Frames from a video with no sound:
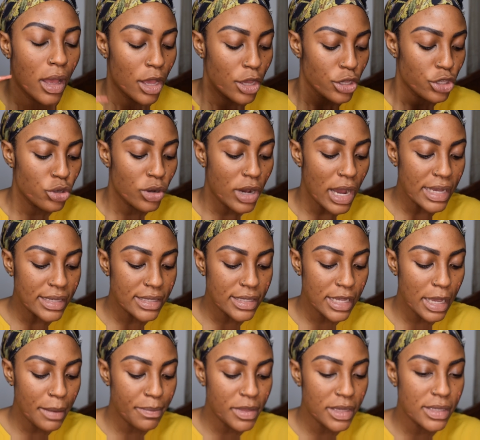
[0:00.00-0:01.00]
You can
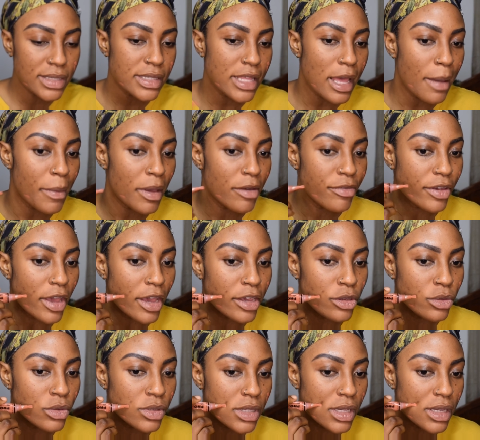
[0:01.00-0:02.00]
skip this step if you're
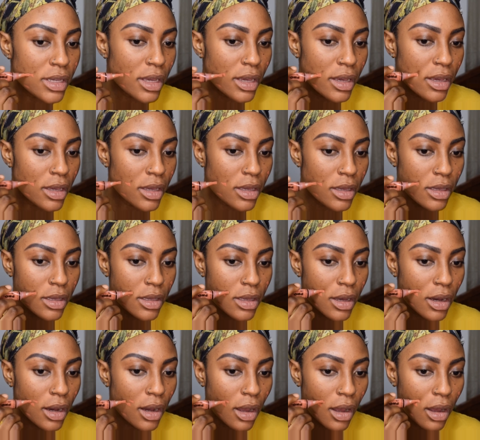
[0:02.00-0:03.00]
using
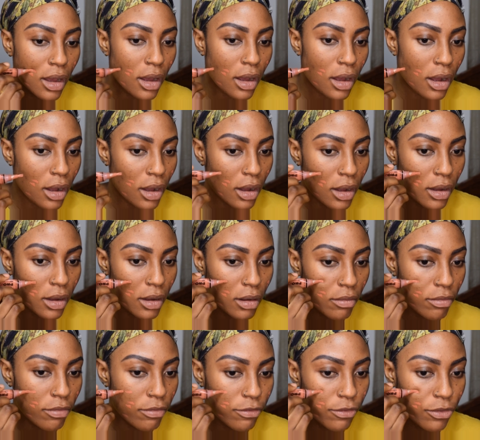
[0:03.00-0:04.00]

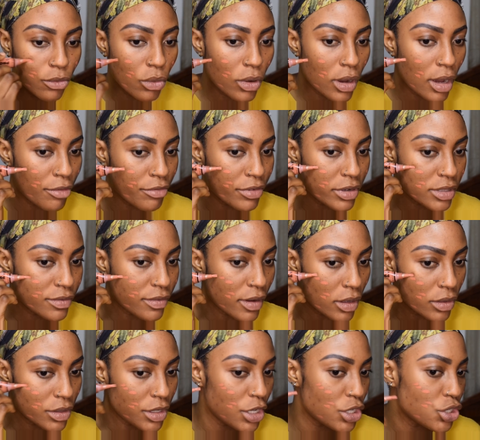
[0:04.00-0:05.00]
a full coverage
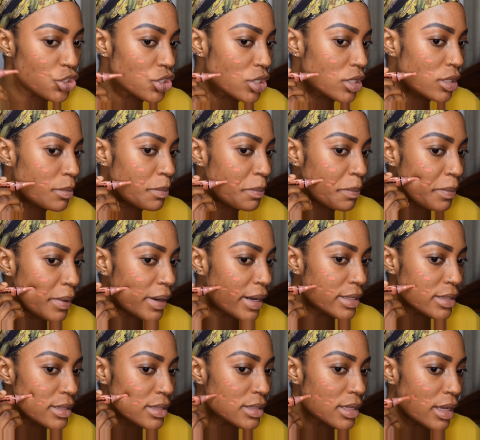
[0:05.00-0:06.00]
foundation,
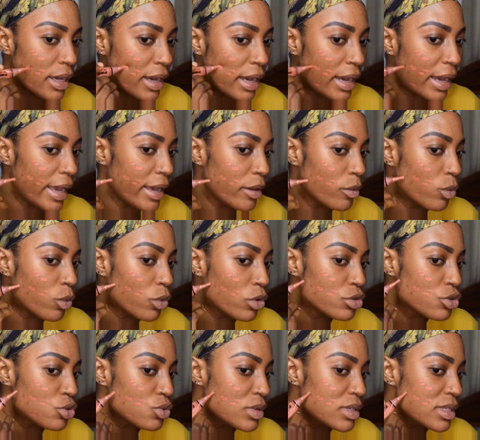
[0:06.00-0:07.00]
but I
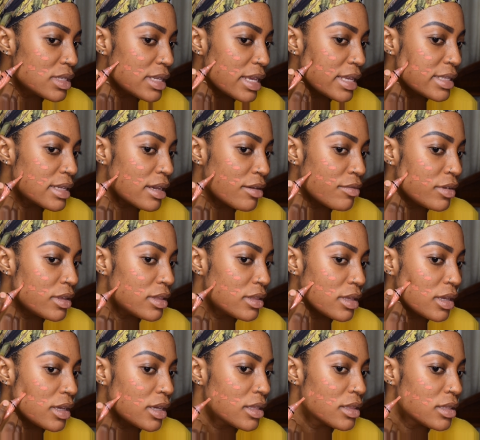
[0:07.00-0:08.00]
want to insert
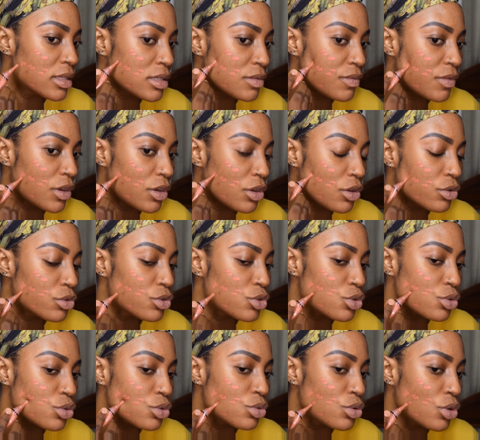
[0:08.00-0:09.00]
everything in this video,
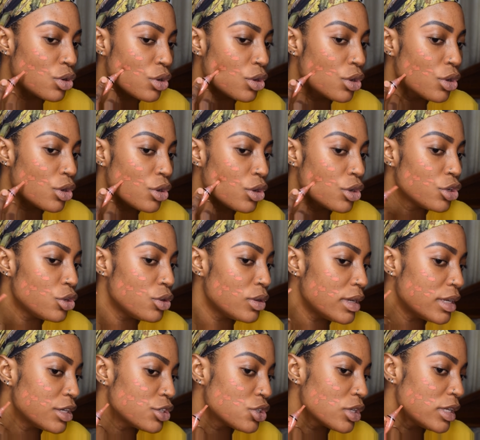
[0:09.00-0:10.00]
so you
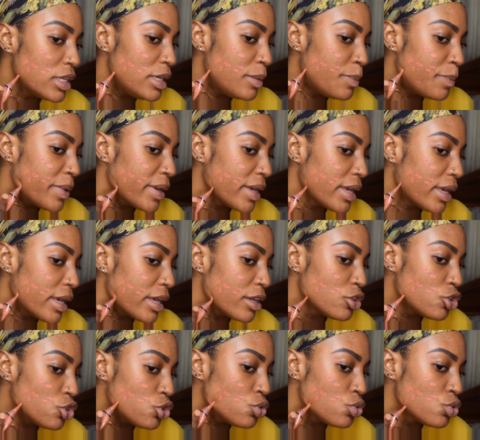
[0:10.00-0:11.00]
literally pick
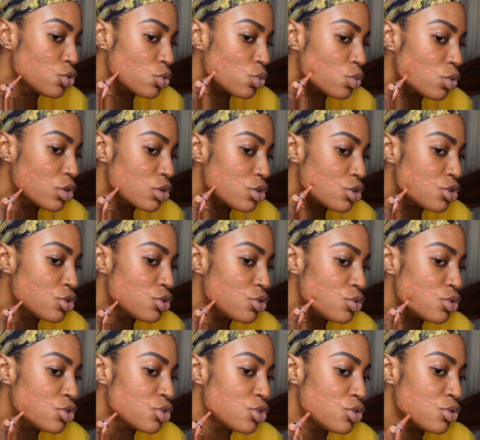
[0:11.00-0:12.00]
and choose what
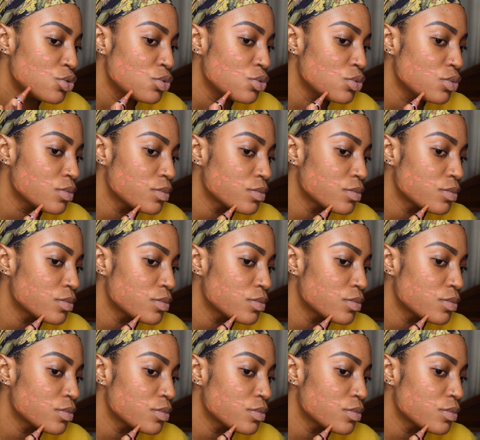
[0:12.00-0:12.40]
suits you.